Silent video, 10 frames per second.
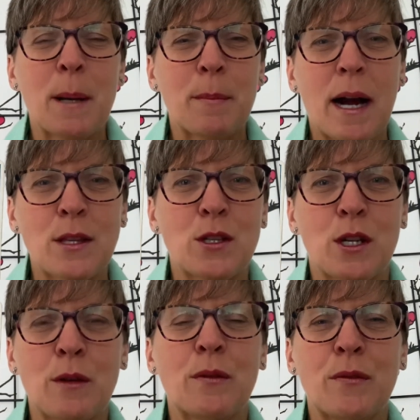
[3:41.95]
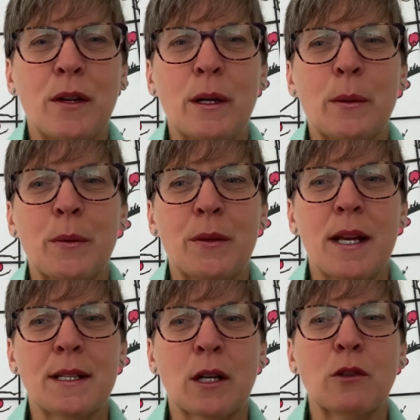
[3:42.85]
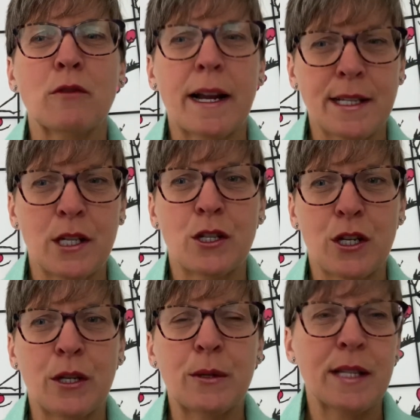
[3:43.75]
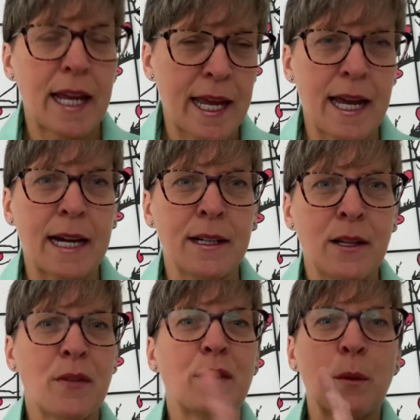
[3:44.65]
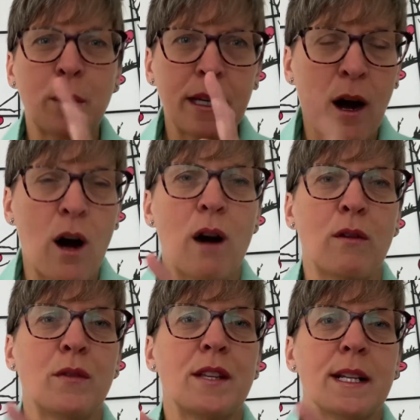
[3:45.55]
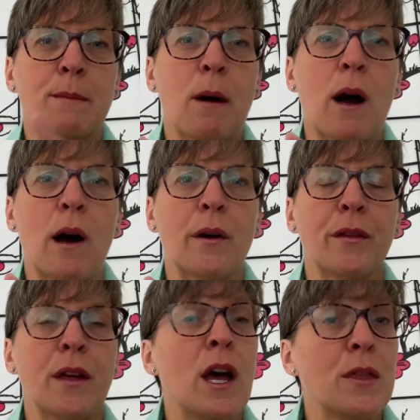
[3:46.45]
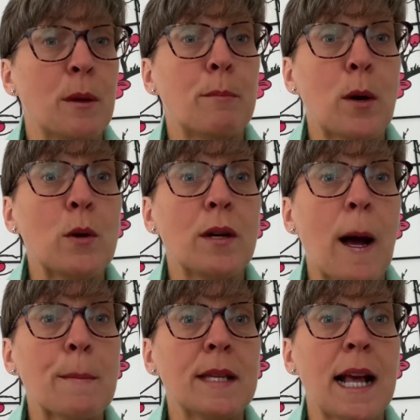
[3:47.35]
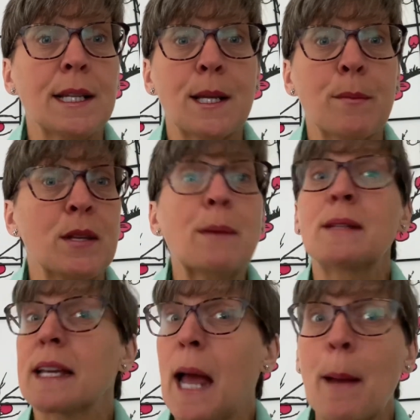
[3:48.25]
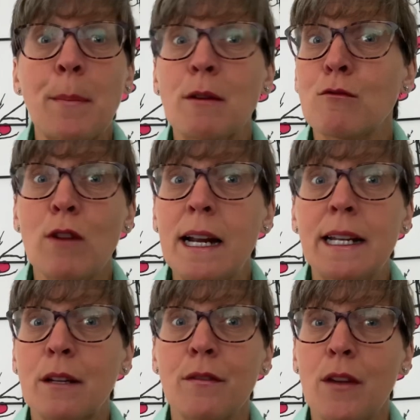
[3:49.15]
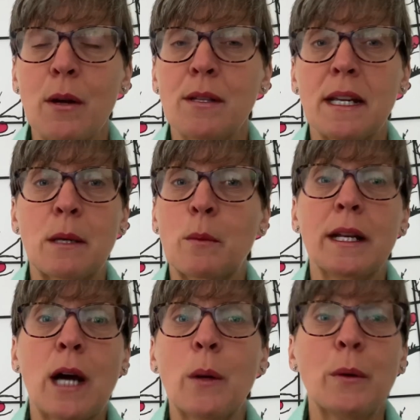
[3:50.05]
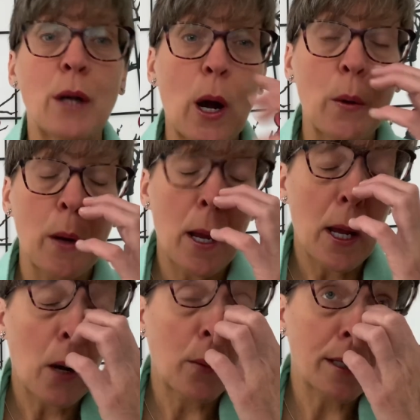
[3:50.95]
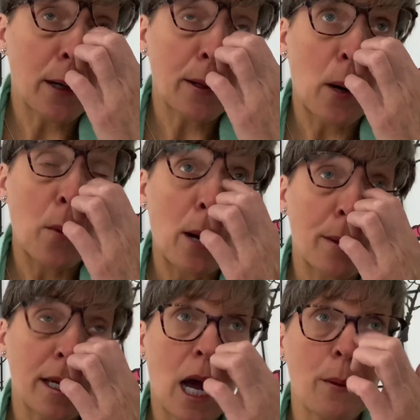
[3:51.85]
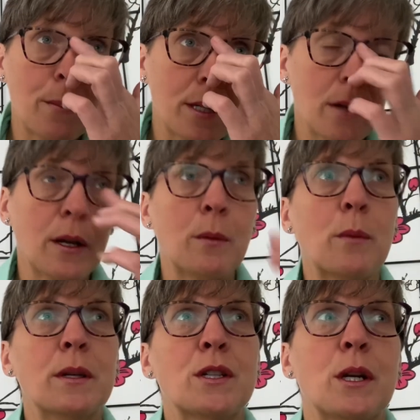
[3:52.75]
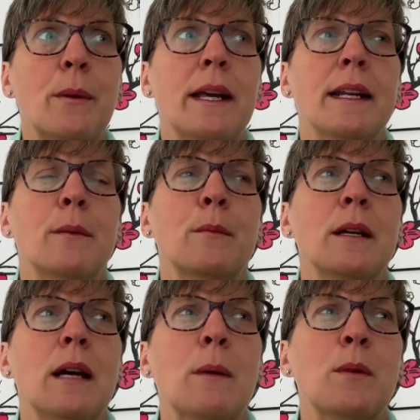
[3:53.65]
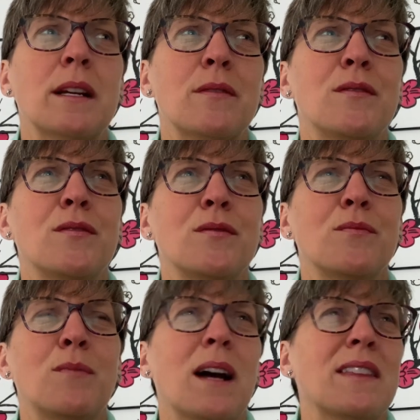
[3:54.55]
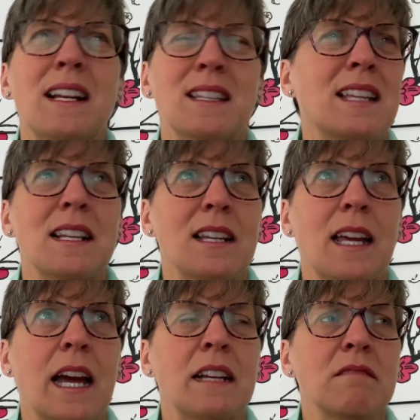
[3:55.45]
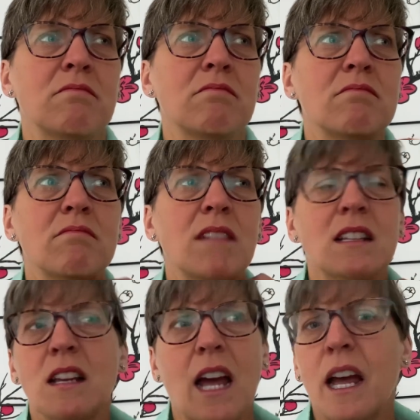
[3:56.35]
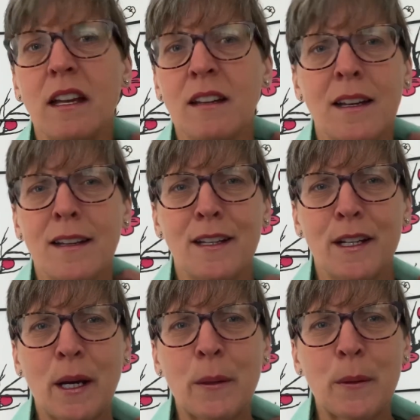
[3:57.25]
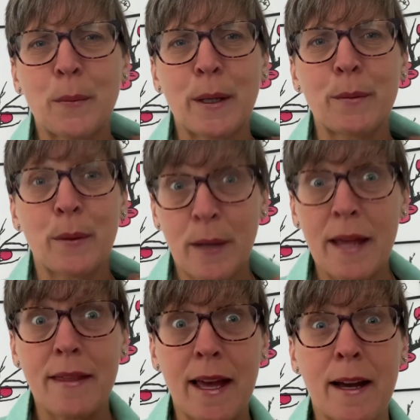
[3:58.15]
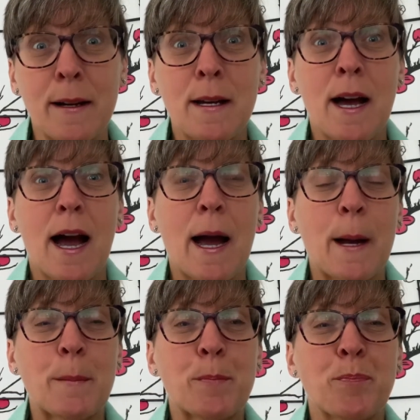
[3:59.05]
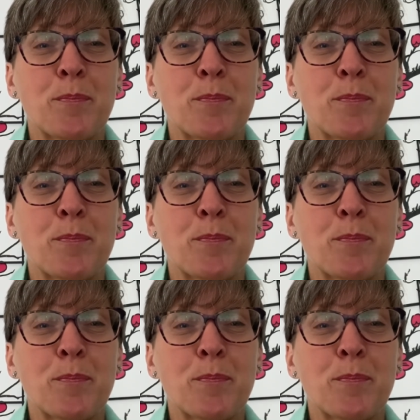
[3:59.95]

But I do feel there's a gratitude here that we are on this path. The moon comes out, sometimes it can be really confusing and we don't know we don't know where we're going, we don't know what we're doing and we and we can but that's that's okay. That's okay. You know, we we'll get there. Um